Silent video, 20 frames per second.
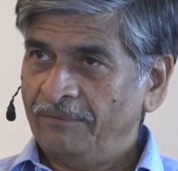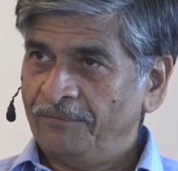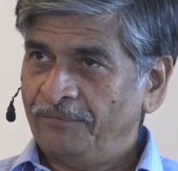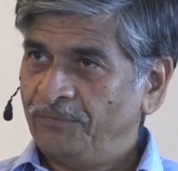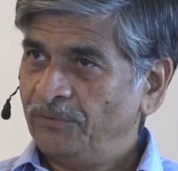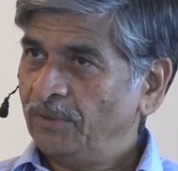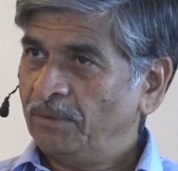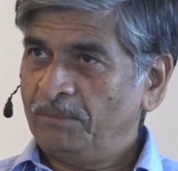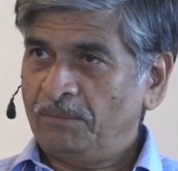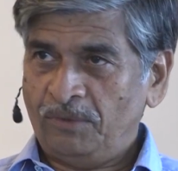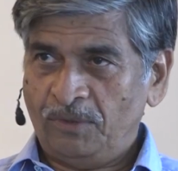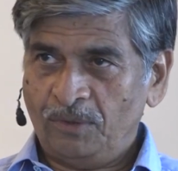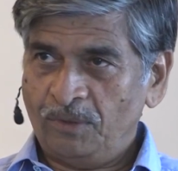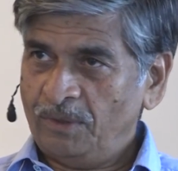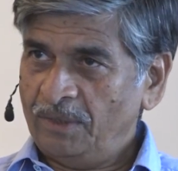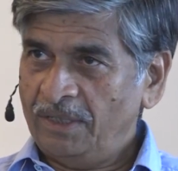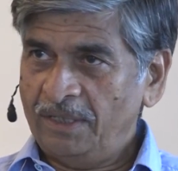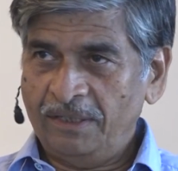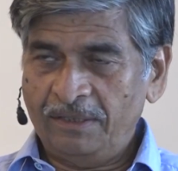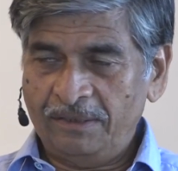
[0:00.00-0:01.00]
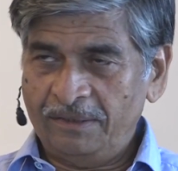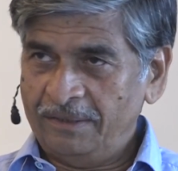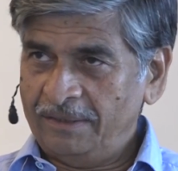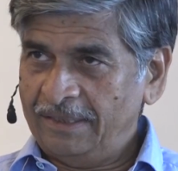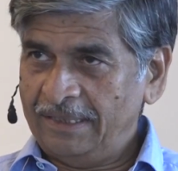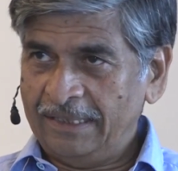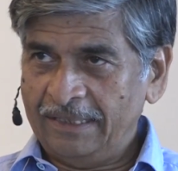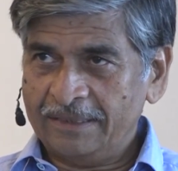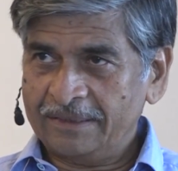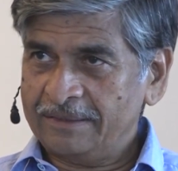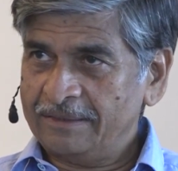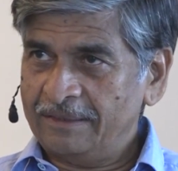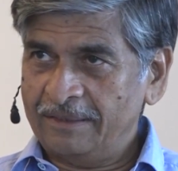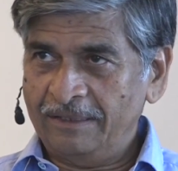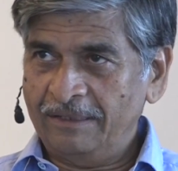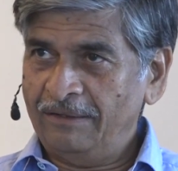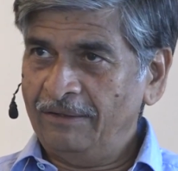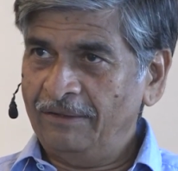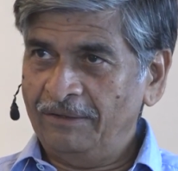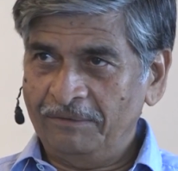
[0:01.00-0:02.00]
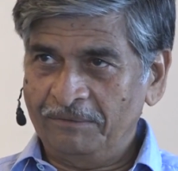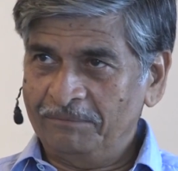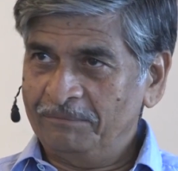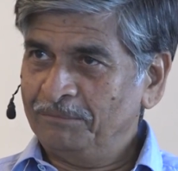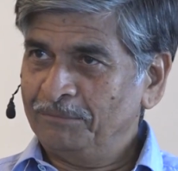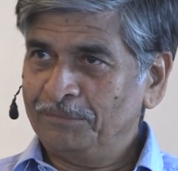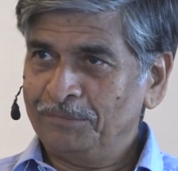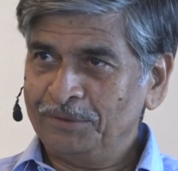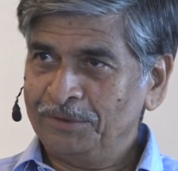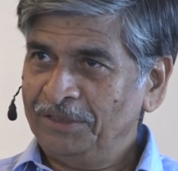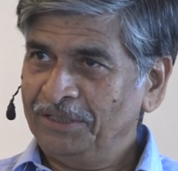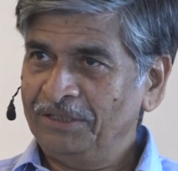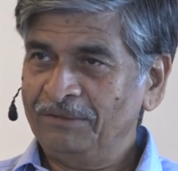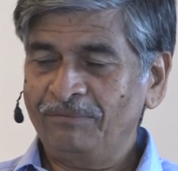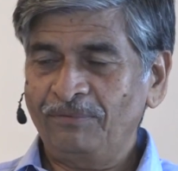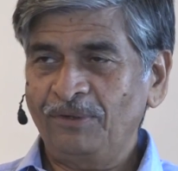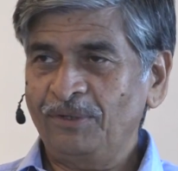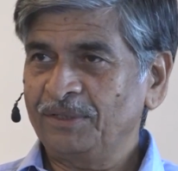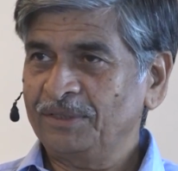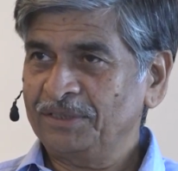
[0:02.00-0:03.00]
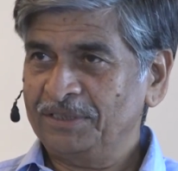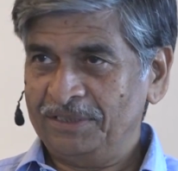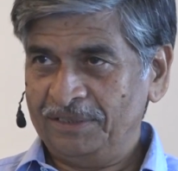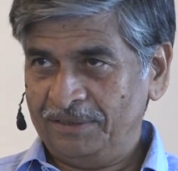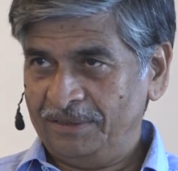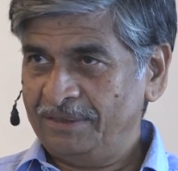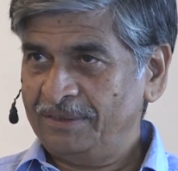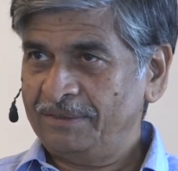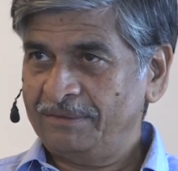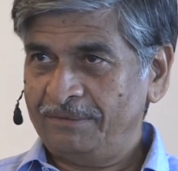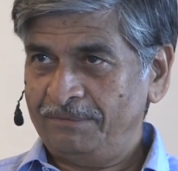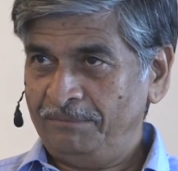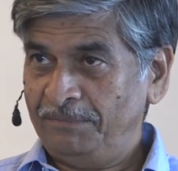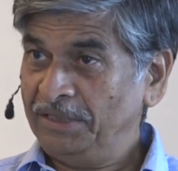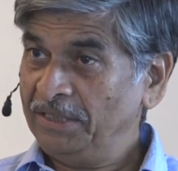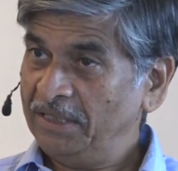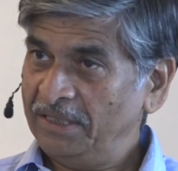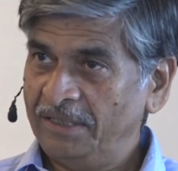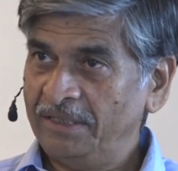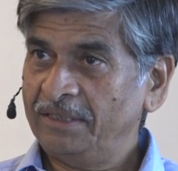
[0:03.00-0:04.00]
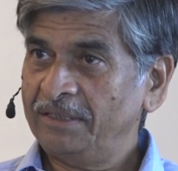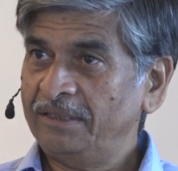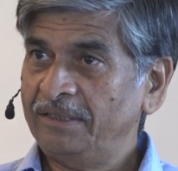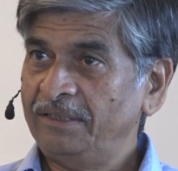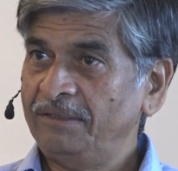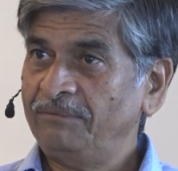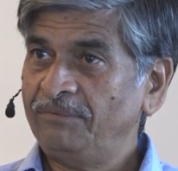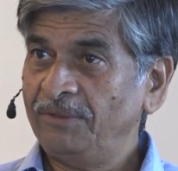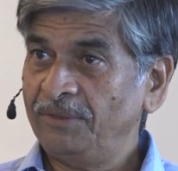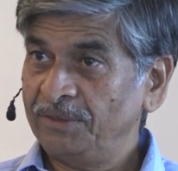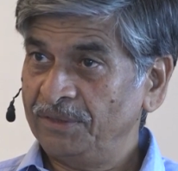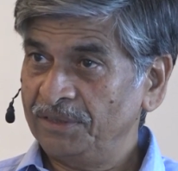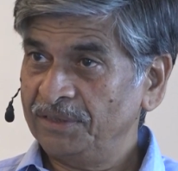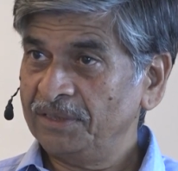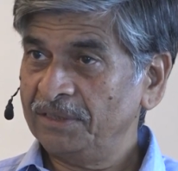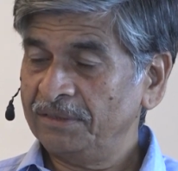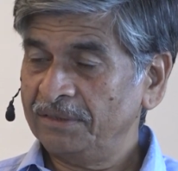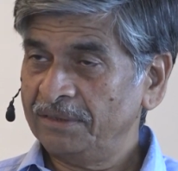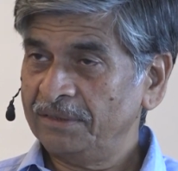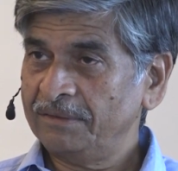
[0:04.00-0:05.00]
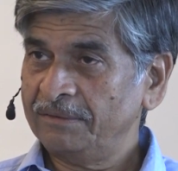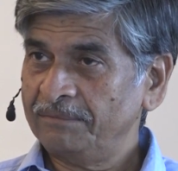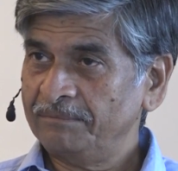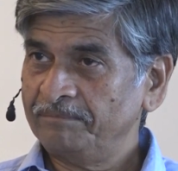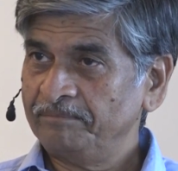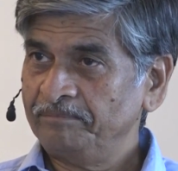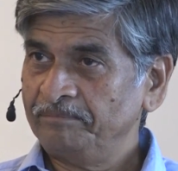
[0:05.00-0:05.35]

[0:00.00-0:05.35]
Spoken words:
from all external influences, mechanical influences.